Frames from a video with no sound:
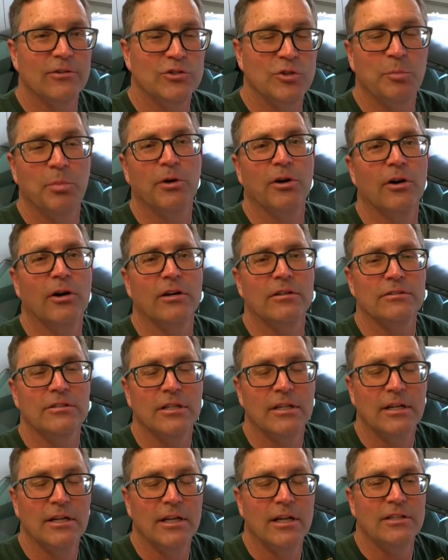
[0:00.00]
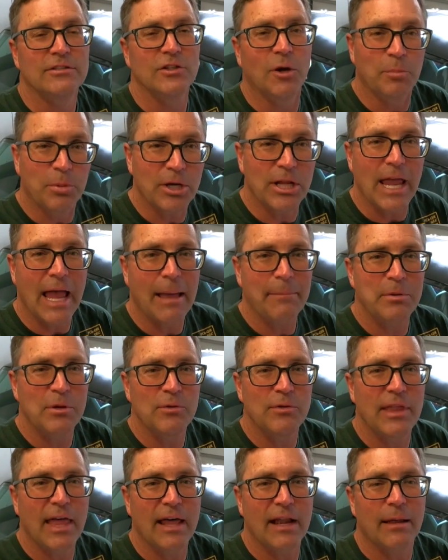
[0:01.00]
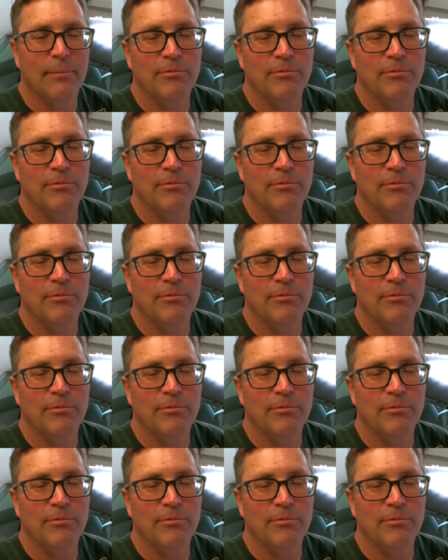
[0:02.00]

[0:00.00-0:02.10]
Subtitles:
supercars. So pretty happy with that.